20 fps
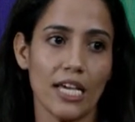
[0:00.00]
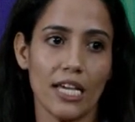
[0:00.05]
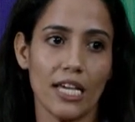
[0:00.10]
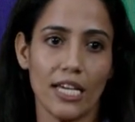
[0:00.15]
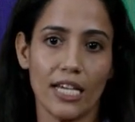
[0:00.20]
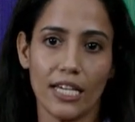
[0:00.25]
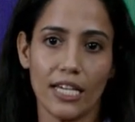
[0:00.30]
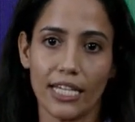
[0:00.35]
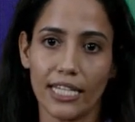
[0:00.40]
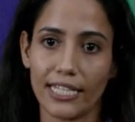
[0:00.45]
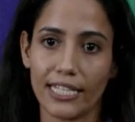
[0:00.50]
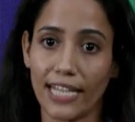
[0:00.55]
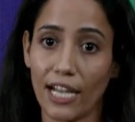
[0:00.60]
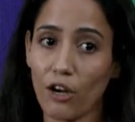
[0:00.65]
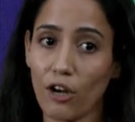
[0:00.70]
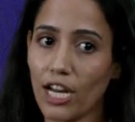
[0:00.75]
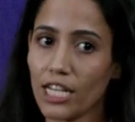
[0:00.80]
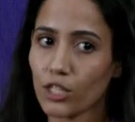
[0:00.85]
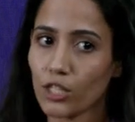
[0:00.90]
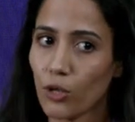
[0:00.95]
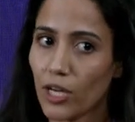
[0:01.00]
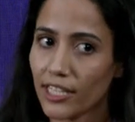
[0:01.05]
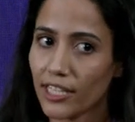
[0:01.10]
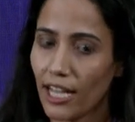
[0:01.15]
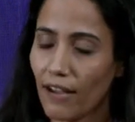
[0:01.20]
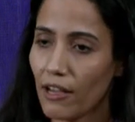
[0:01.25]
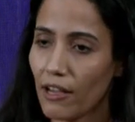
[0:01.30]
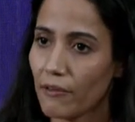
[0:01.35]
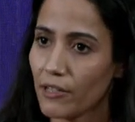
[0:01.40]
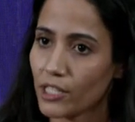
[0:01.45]
and I stayed
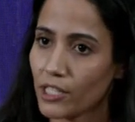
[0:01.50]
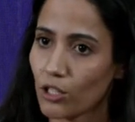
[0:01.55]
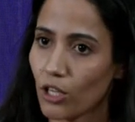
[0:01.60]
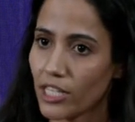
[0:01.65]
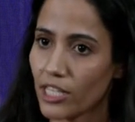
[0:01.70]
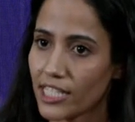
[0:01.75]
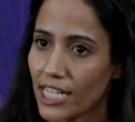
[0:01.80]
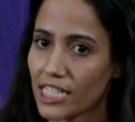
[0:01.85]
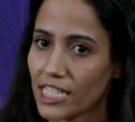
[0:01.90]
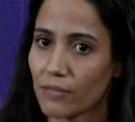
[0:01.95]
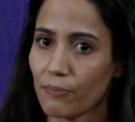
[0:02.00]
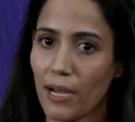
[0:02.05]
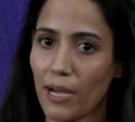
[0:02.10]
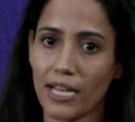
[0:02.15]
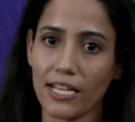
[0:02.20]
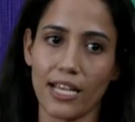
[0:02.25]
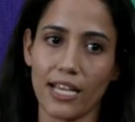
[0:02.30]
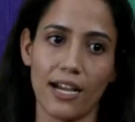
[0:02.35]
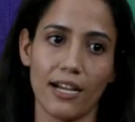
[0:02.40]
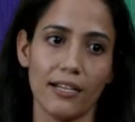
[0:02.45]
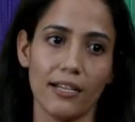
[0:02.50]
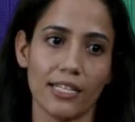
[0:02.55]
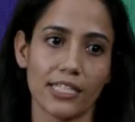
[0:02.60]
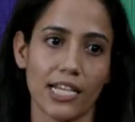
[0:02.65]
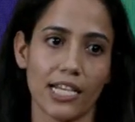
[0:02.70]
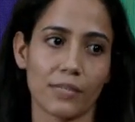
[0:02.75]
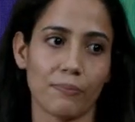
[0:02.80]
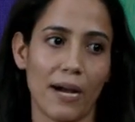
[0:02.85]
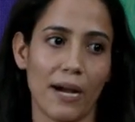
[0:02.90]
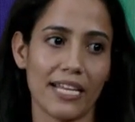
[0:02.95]
here in
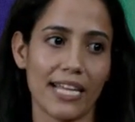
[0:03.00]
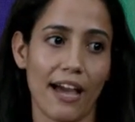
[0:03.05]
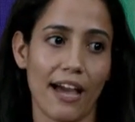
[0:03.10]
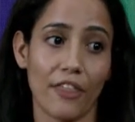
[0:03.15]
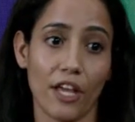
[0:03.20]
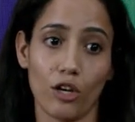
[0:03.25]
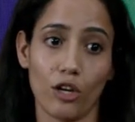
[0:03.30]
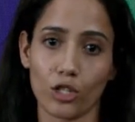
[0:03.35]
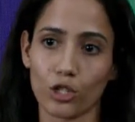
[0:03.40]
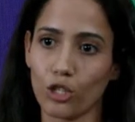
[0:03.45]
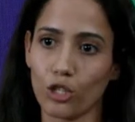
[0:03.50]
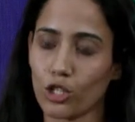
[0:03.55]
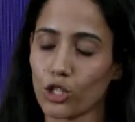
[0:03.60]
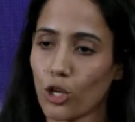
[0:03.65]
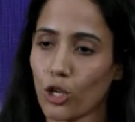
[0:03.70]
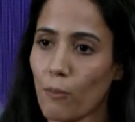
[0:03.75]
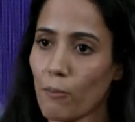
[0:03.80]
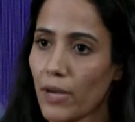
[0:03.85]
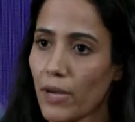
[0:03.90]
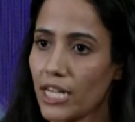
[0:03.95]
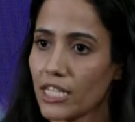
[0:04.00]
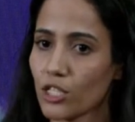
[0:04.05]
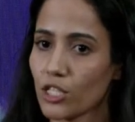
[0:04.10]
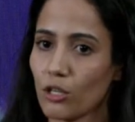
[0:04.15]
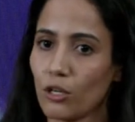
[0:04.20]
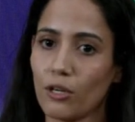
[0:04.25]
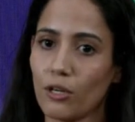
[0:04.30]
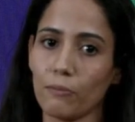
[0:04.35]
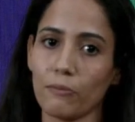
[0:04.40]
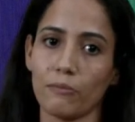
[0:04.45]
2007
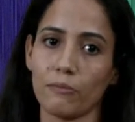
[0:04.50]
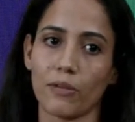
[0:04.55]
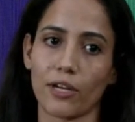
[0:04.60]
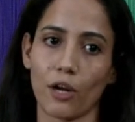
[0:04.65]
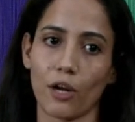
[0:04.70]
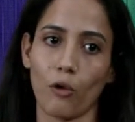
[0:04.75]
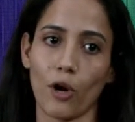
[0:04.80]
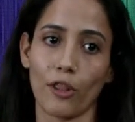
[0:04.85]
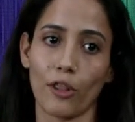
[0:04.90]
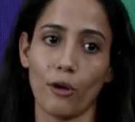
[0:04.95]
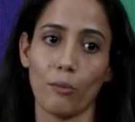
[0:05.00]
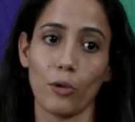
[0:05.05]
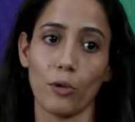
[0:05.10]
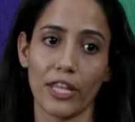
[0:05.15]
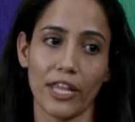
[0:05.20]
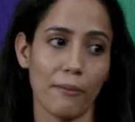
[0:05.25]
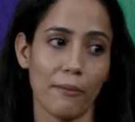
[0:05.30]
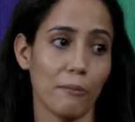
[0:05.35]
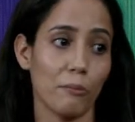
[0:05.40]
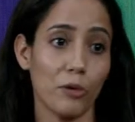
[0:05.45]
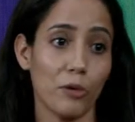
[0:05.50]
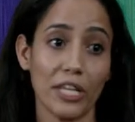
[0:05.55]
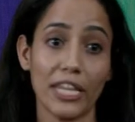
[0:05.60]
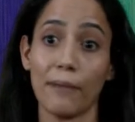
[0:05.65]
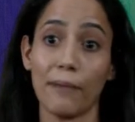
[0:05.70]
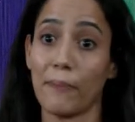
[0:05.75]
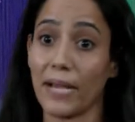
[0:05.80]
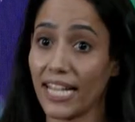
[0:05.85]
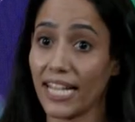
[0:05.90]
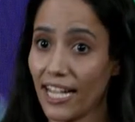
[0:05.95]
afterwards. And I was lucky
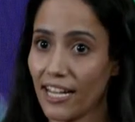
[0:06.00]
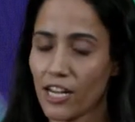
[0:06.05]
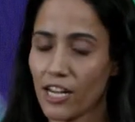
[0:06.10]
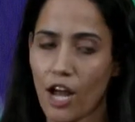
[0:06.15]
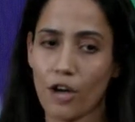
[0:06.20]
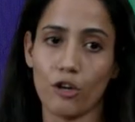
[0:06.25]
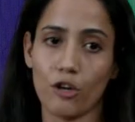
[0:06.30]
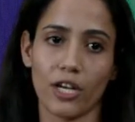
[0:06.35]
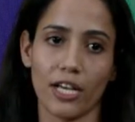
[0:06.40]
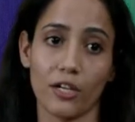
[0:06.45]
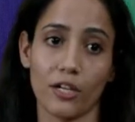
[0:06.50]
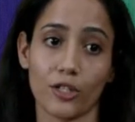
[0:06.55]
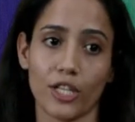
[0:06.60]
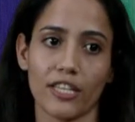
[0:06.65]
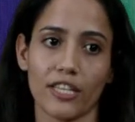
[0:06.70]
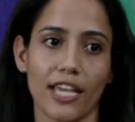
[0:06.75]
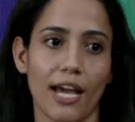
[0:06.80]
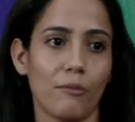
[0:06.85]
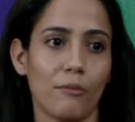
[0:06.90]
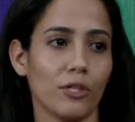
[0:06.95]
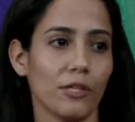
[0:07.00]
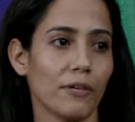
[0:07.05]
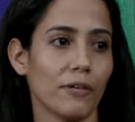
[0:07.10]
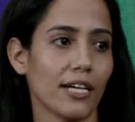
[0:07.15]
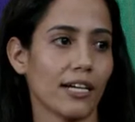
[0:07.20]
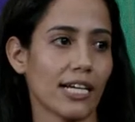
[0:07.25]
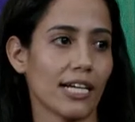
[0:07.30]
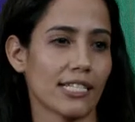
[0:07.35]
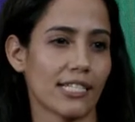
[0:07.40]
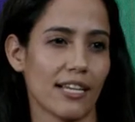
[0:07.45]
enough to see the
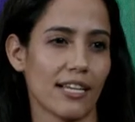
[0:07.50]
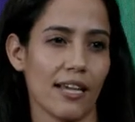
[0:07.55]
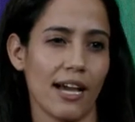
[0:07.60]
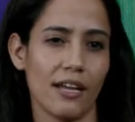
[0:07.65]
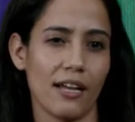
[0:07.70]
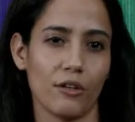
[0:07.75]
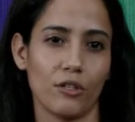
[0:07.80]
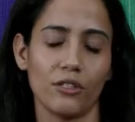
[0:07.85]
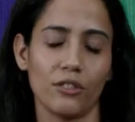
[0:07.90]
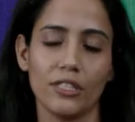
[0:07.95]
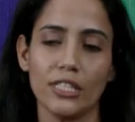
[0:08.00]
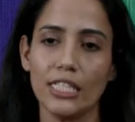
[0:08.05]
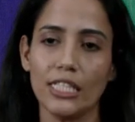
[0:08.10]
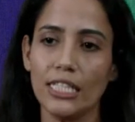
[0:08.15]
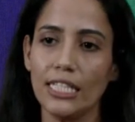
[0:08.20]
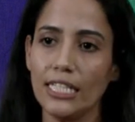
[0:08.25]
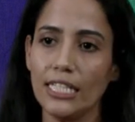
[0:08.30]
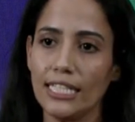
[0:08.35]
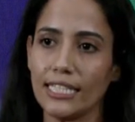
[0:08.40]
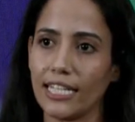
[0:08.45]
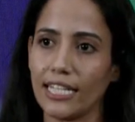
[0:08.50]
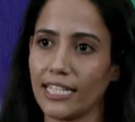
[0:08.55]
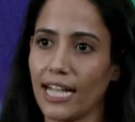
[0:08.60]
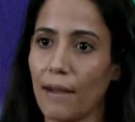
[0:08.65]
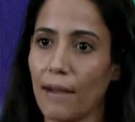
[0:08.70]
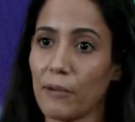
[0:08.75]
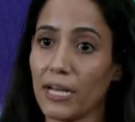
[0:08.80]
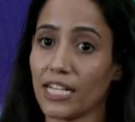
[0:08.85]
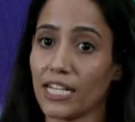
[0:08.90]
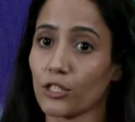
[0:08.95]
two parts of Spain.
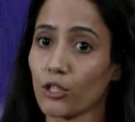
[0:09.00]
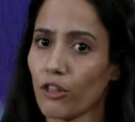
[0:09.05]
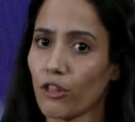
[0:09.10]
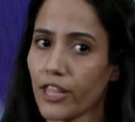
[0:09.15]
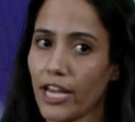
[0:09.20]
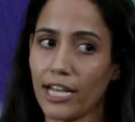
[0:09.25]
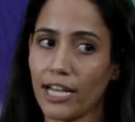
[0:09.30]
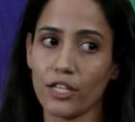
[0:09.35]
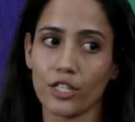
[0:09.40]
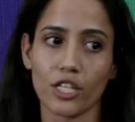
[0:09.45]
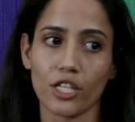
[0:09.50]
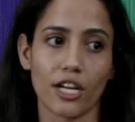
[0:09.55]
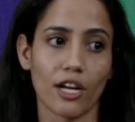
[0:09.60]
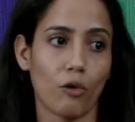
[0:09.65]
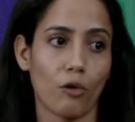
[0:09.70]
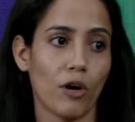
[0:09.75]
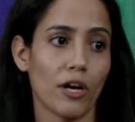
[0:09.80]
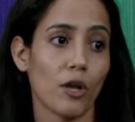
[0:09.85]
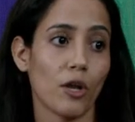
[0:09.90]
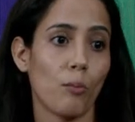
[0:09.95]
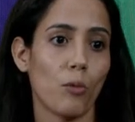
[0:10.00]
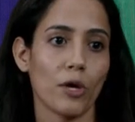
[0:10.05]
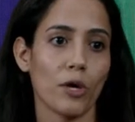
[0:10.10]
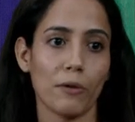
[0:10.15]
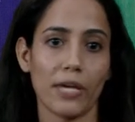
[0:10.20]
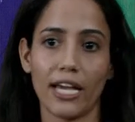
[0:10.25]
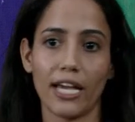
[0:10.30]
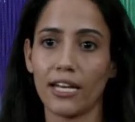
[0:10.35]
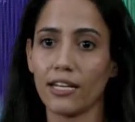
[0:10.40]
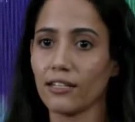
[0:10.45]
I
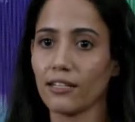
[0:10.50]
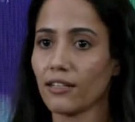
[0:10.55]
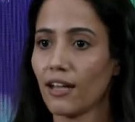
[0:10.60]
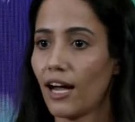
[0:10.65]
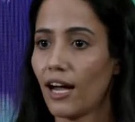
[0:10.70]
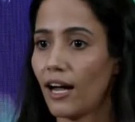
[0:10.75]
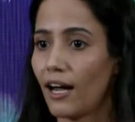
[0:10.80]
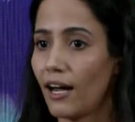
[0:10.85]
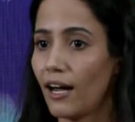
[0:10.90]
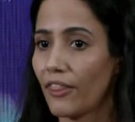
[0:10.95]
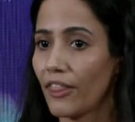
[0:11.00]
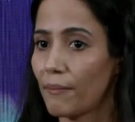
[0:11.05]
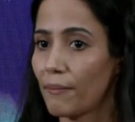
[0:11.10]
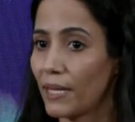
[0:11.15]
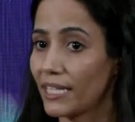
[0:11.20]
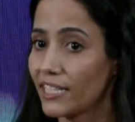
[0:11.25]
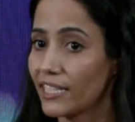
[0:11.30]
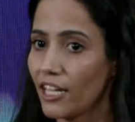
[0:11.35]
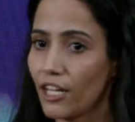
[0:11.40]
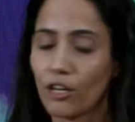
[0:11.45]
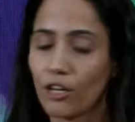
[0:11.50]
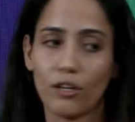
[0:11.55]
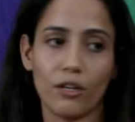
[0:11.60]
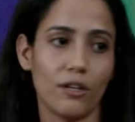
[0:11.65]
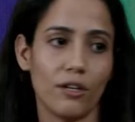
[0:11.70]
didn't understand Spanish at